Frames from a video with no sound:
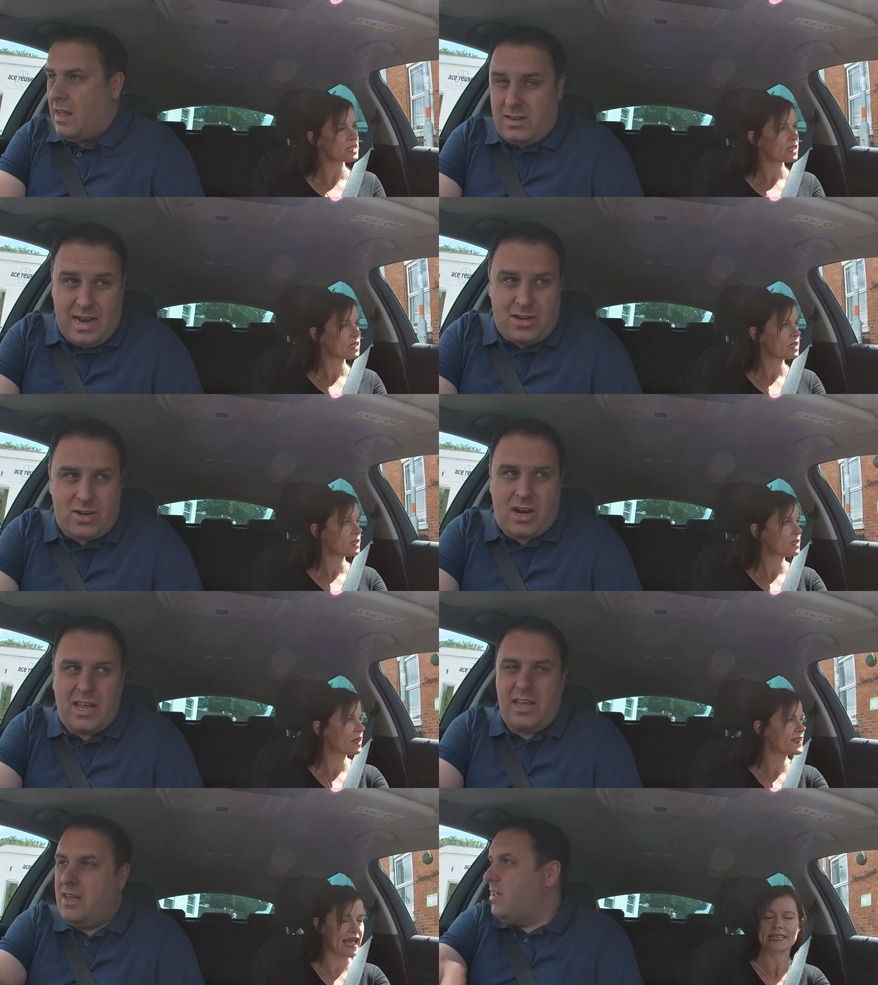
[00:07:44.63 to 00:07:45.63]
Speaker 1: that's
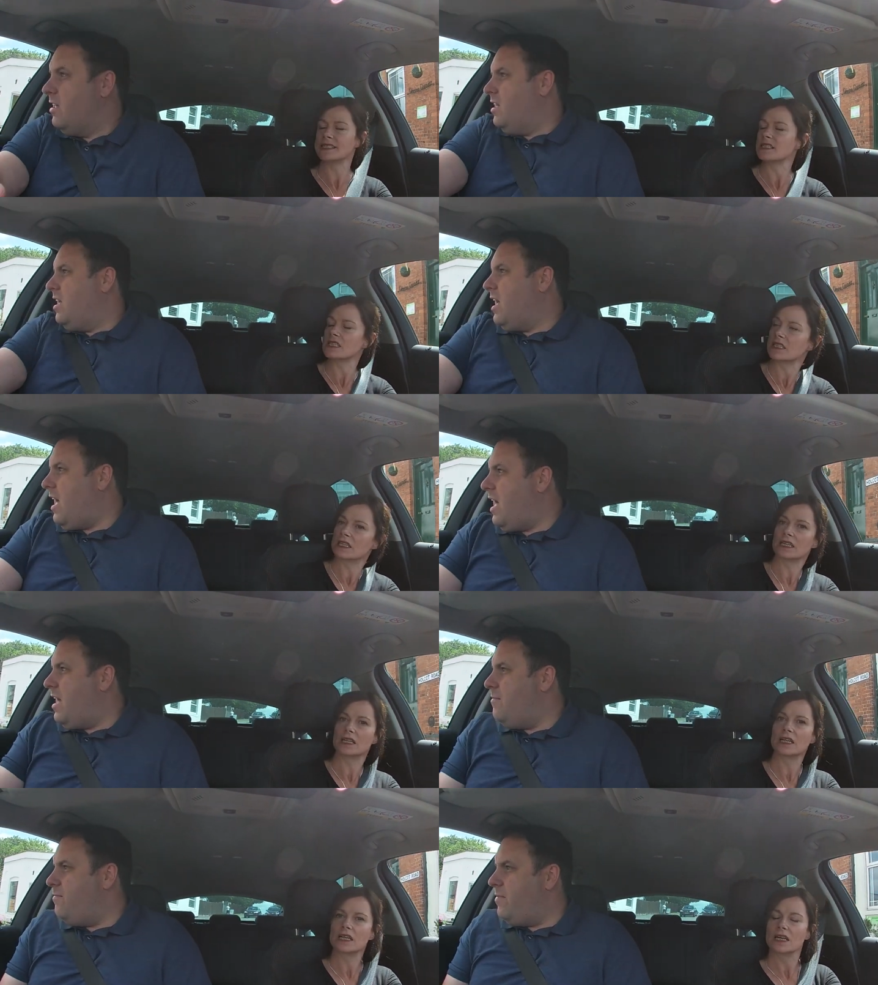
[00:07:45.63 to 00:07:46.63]
nationally yes
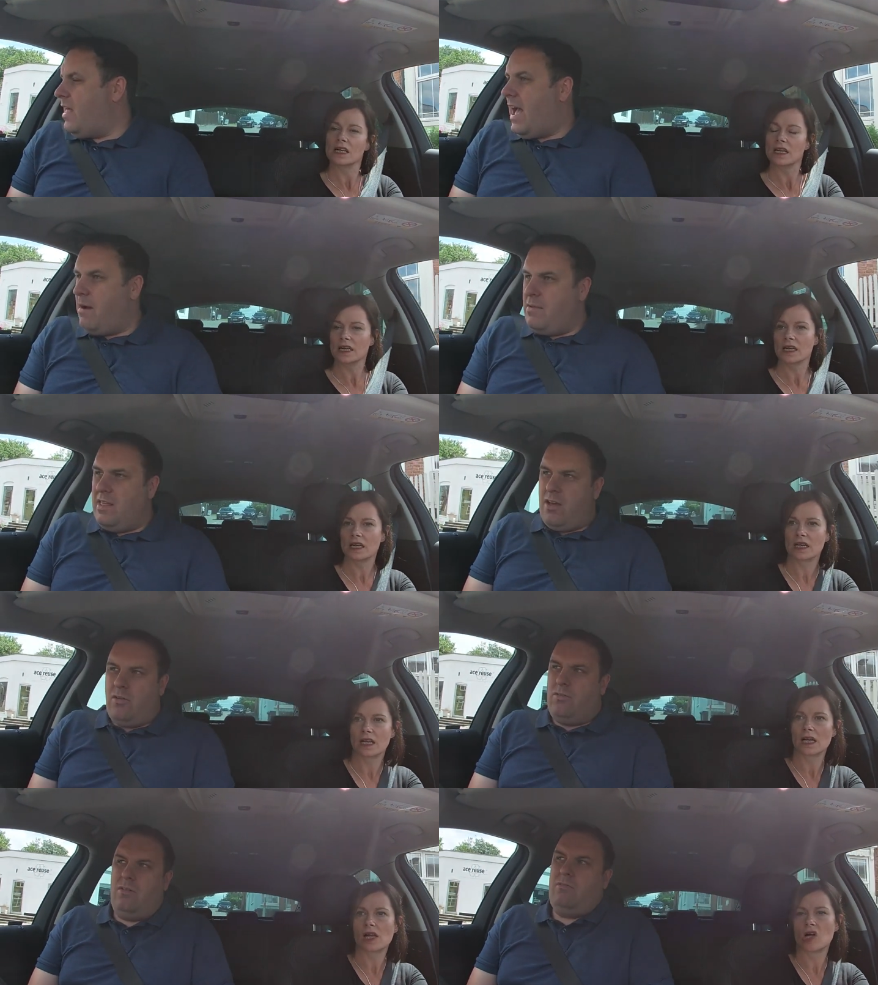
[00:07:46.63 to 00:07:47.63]
um, how many of
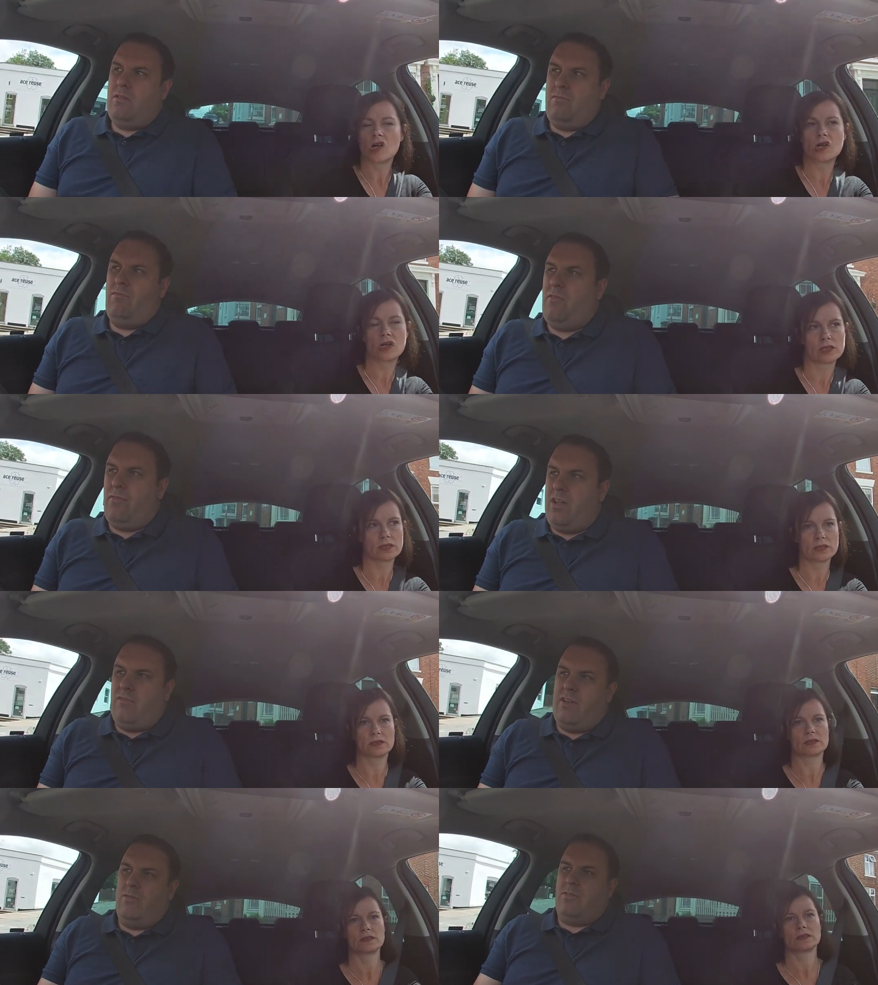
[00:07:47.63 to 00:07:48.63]
those are
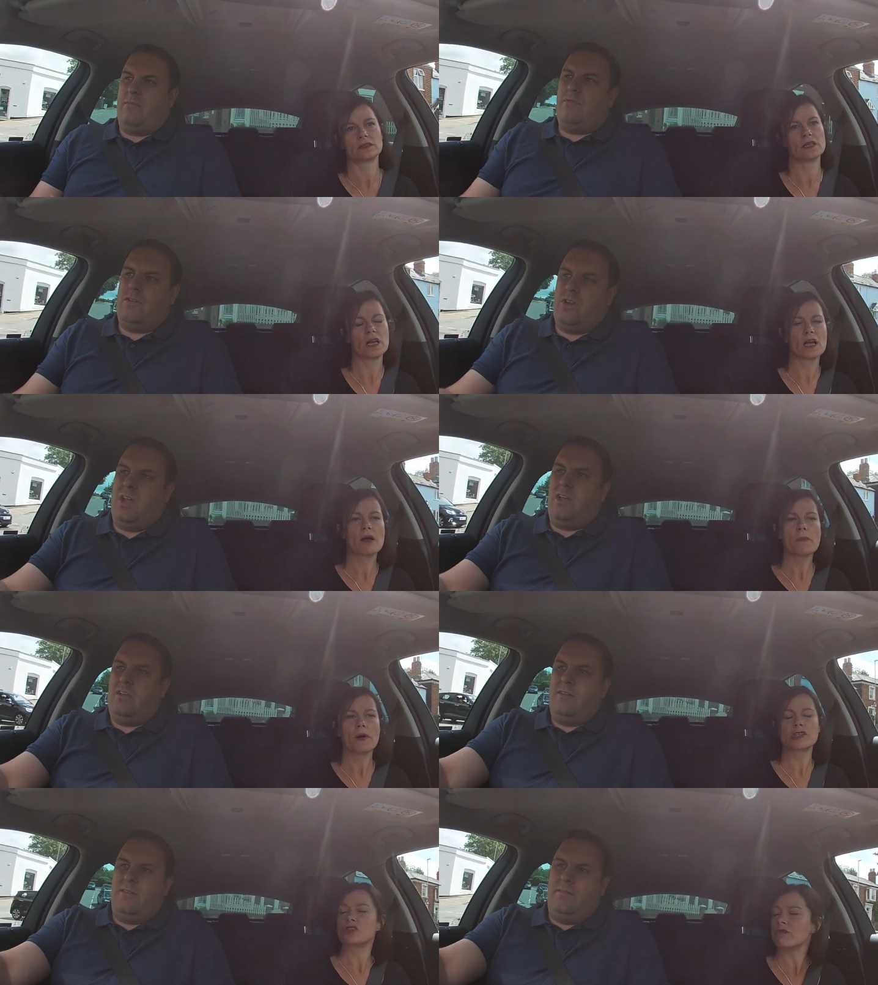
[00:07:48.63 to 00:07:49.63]
roughly are in Northamptonshire
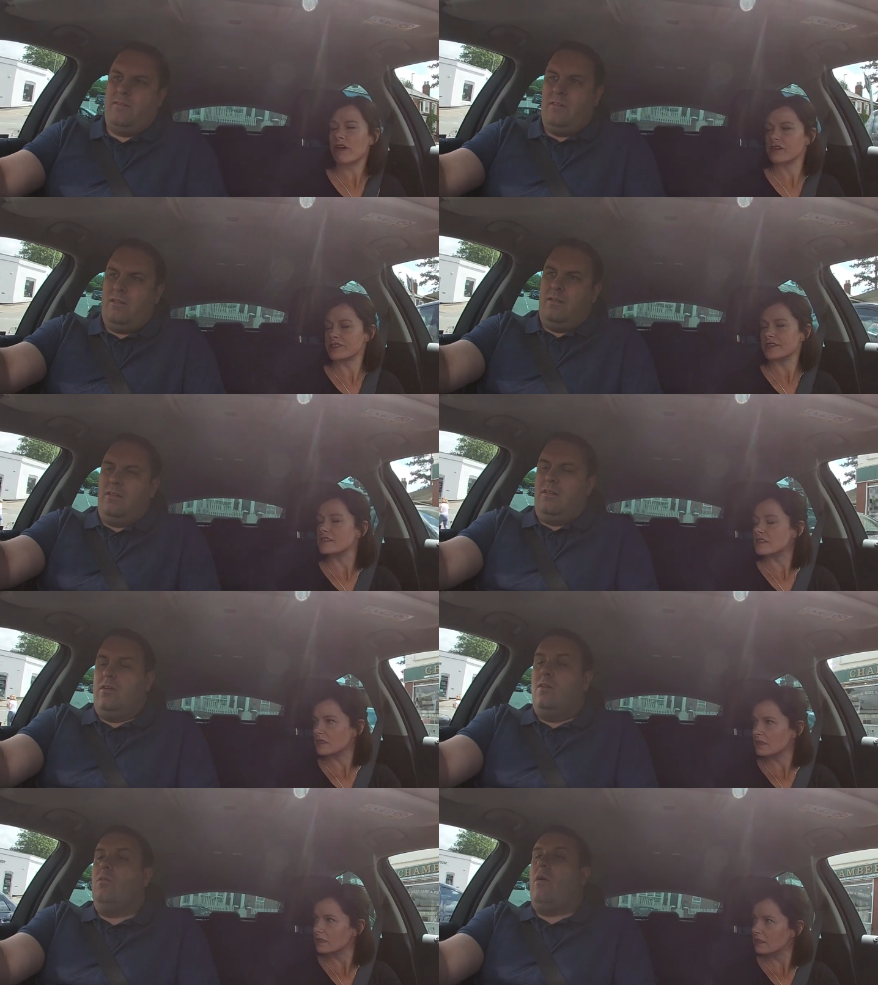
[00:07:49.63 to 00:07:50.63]
Speaker 2: like 2,000
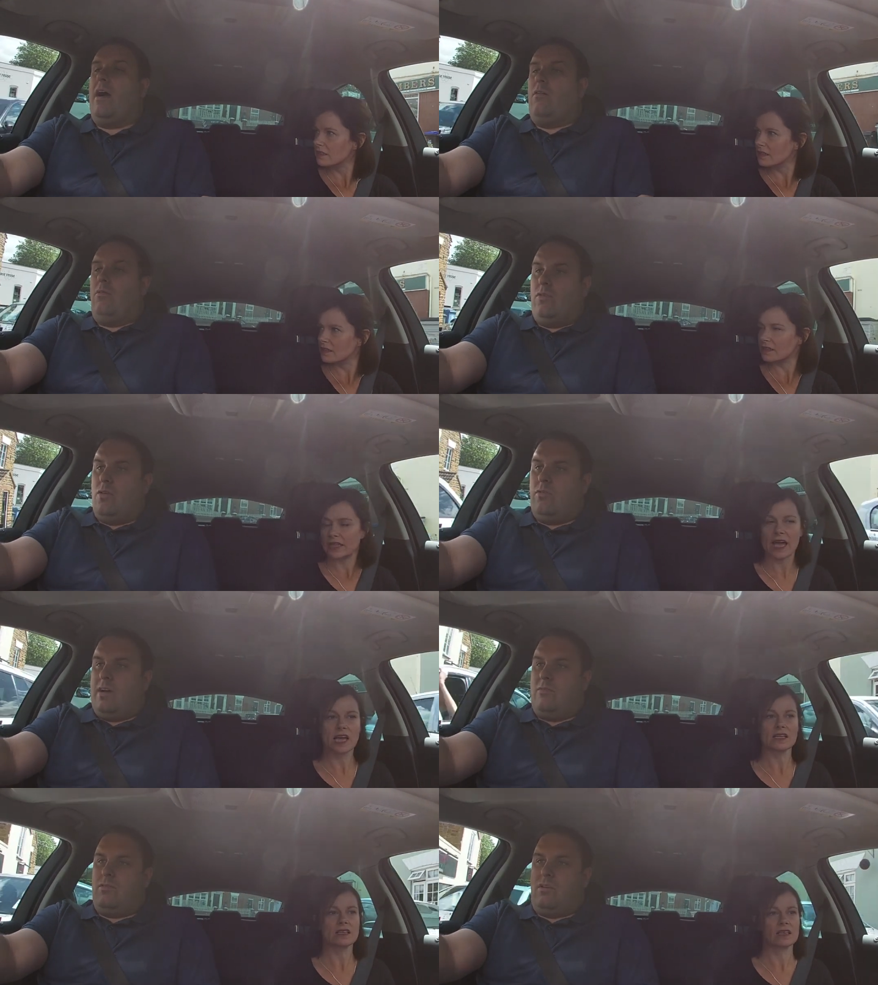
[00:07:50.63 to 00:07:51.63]
Speaker 1: wow
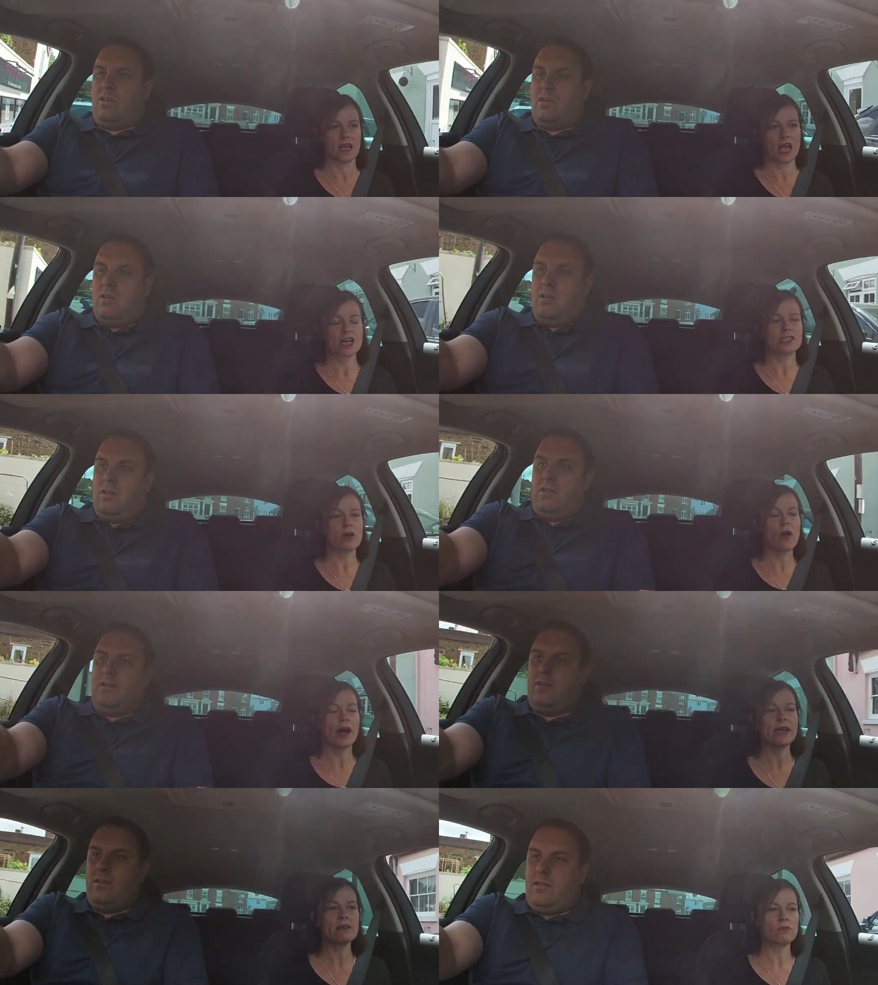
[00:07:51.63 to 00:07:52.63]
2,000 yeah.
Speaker 2: so
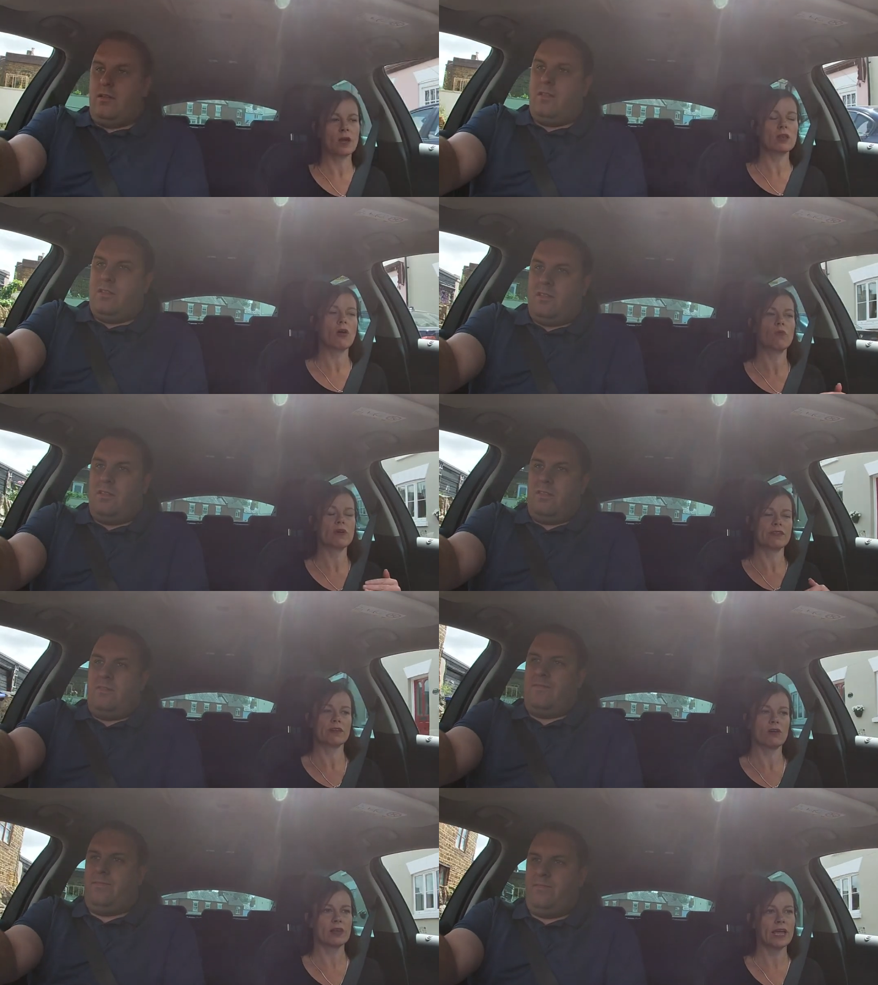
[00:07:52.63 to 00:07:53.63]
I along with
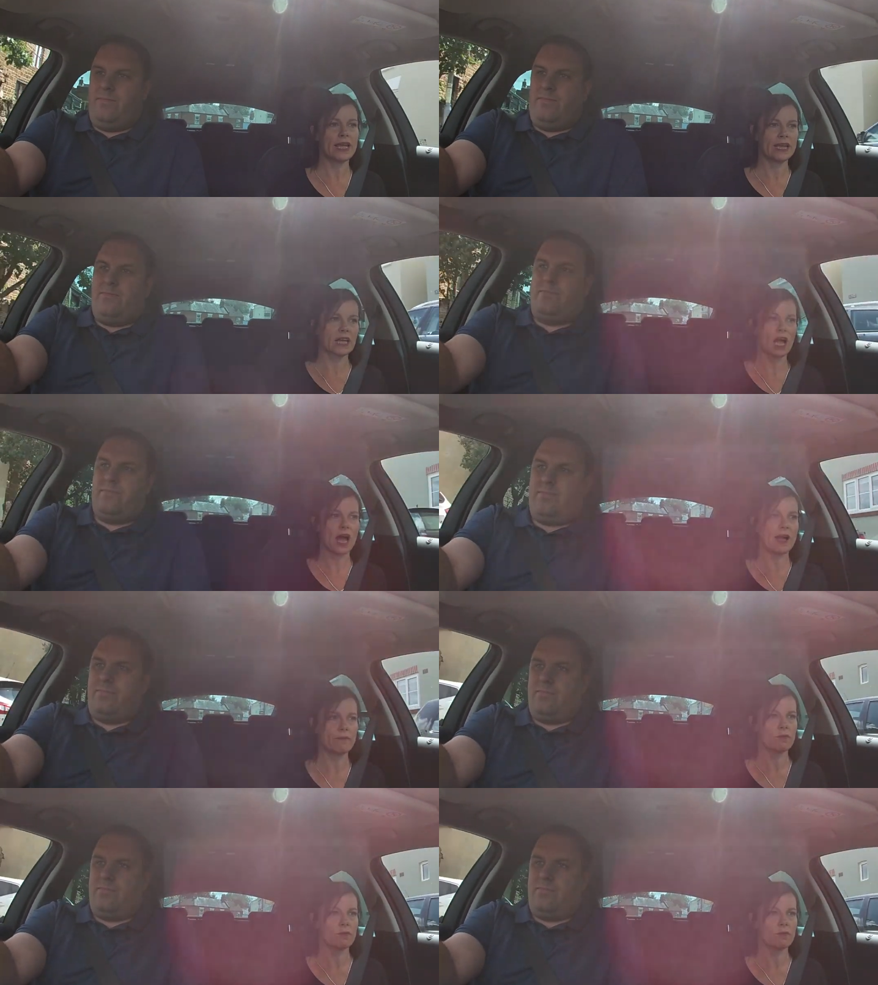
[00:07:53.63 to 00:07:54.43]
a colleague um,